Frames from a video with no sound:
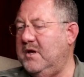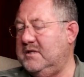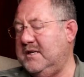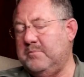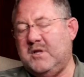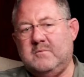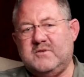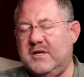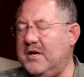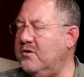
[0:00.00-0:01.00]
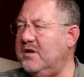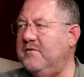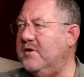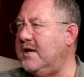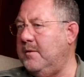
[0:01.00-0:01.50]
Sometimes they don't
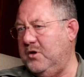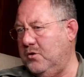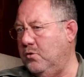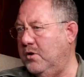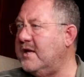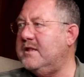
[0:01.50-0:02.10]
even come and collect the